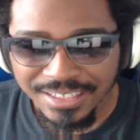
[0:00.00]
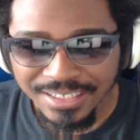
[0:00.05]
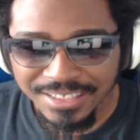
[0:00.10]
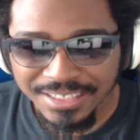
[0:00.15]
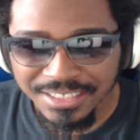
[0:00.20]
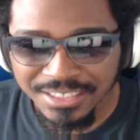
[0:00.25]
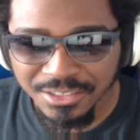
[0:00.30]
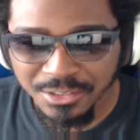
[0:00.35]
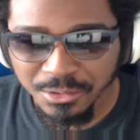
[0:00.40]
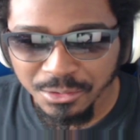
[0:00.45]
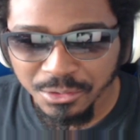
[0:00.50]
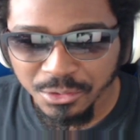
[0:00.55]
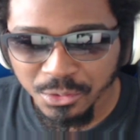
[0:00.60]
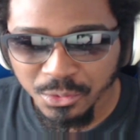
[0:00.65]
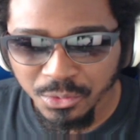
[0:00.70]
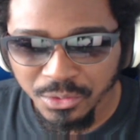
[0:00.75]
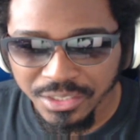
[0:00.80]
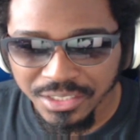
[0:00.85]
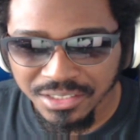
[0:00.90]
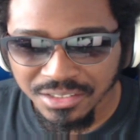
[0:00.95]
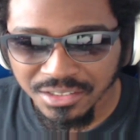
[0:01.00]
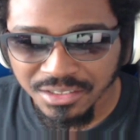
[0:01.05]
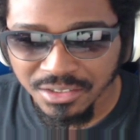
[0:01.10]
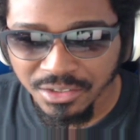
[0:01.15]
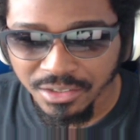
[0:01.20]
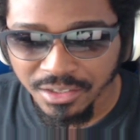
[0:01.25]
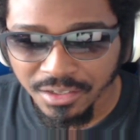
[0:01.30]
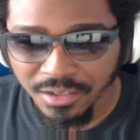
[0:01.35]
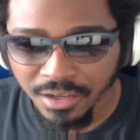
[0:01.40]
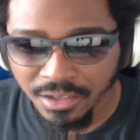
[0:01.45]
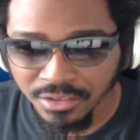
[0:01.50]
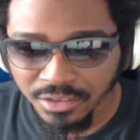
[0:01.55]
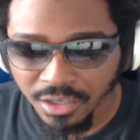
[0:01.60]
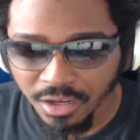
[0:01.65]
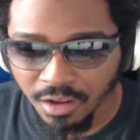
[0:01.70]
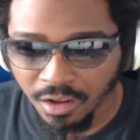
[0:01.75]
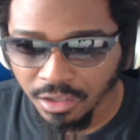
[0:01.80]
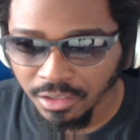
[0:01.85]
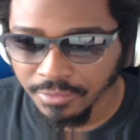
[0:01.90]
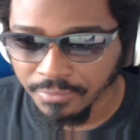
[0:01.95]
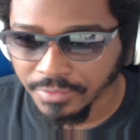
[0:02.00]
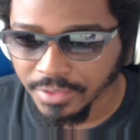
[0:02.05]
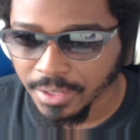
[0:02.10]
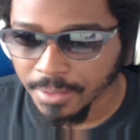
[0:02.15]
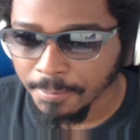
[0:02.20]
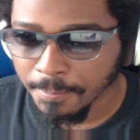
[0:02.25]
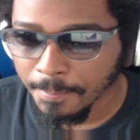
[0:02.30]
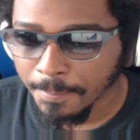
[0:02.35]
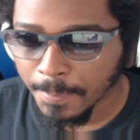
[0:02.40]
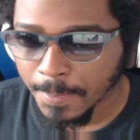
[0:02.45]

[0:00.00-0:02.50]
Did you do this to all of them?